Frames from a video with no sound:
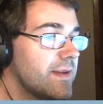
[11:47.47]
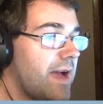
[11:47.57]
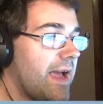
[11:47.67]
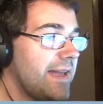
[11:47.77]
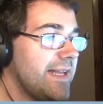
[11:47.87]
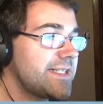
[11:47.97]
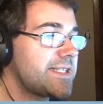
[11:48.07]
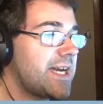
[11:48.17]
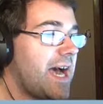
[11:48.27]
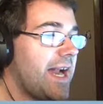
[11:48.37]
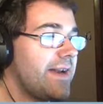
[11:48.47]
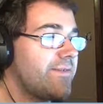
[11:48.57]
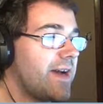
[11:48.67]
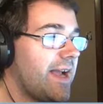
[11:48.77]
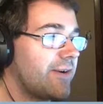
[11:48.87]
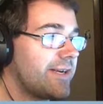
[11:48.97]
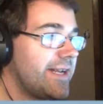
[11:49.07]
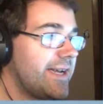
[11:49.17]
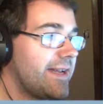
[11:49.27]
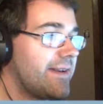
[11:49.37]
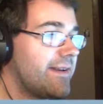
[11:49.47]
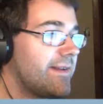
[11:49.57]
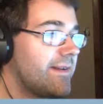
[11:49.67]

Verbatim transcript: I at least kind of dialed it in.